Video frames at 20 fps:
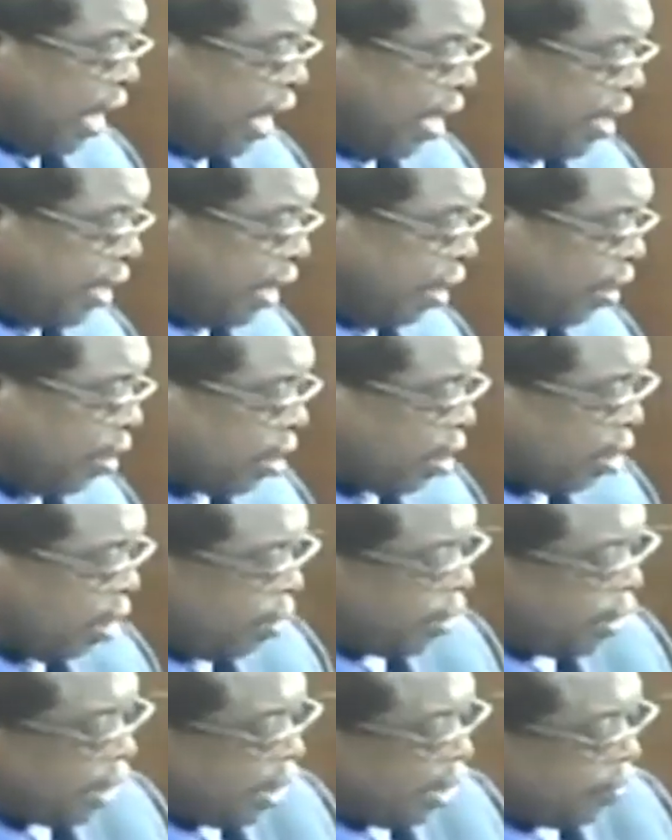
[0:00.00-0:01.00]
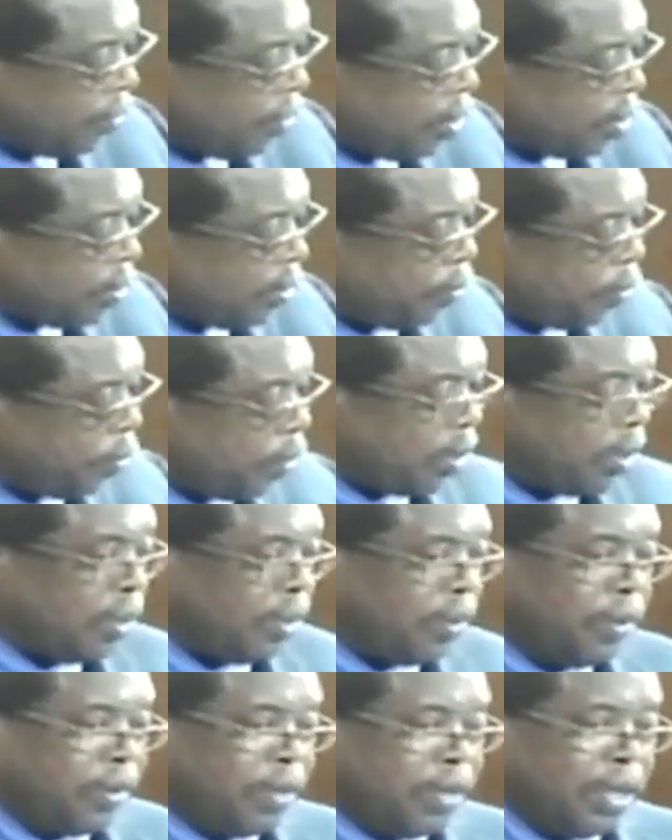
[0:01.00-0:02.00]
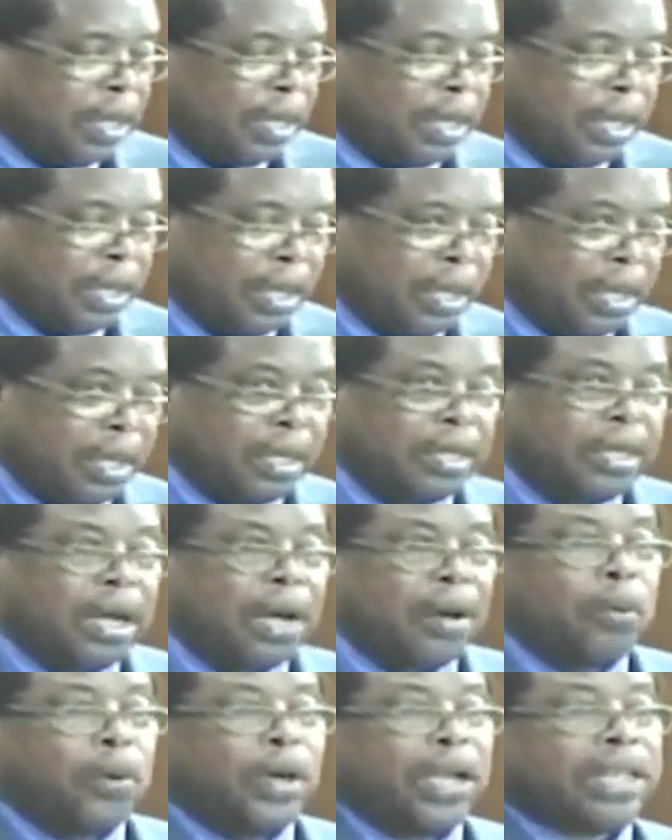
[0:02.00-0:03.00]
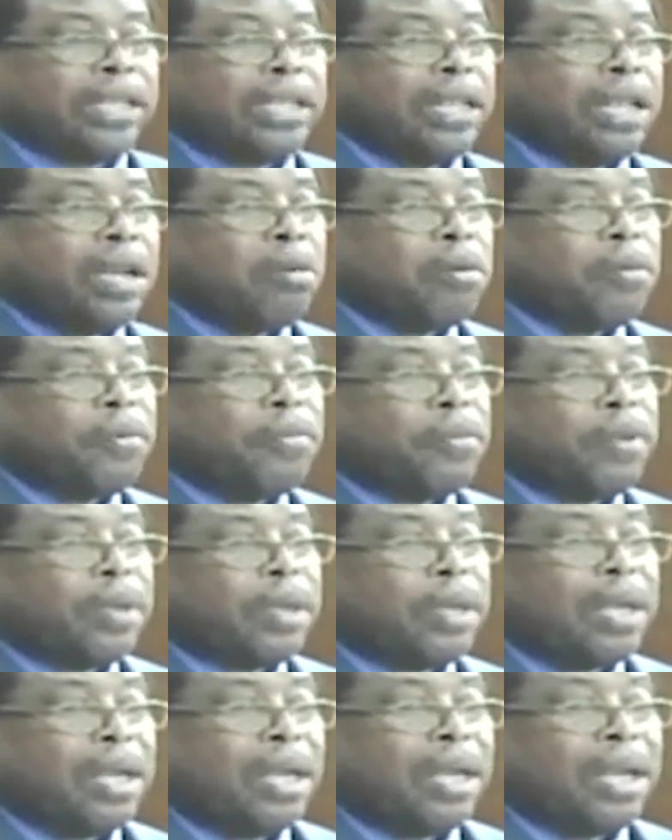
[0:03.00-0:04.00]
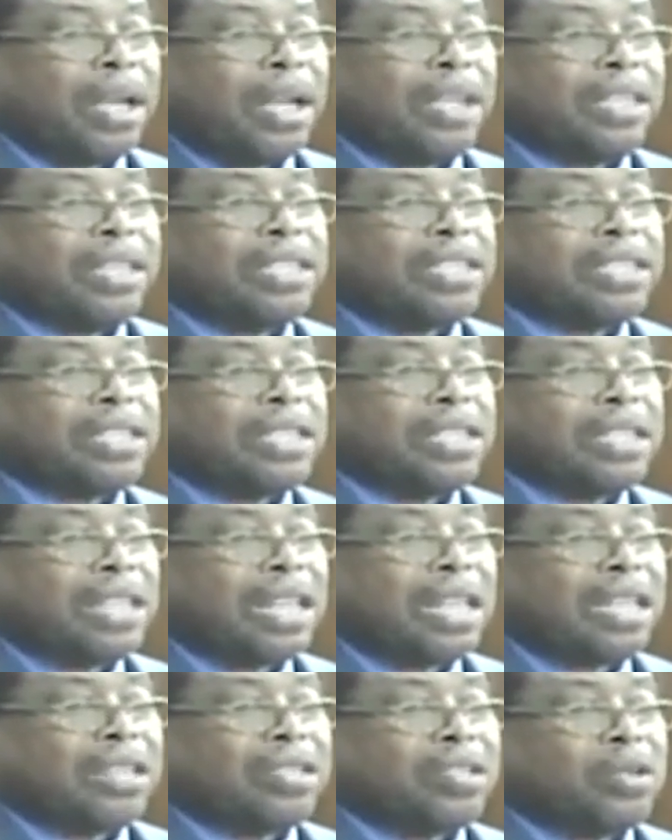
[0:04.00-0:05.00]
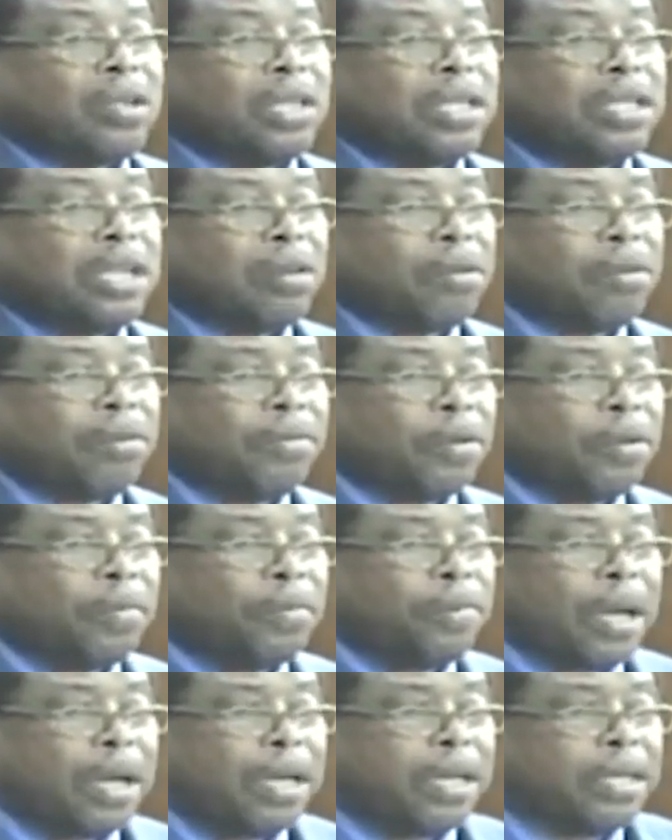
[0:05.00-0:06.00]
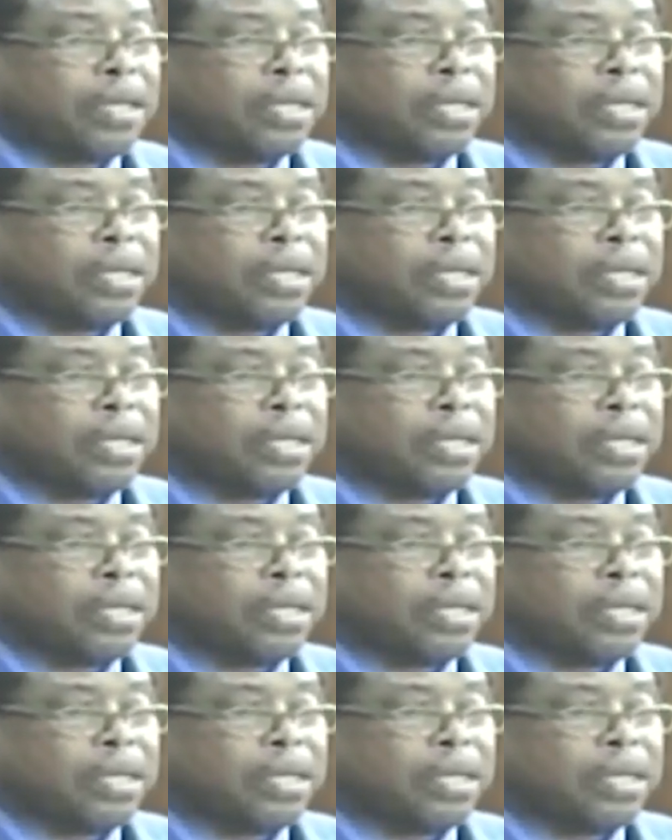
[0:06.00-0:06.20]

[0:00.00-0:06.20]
Integrity Commission first report. They're waiting a decision on a judicial review point.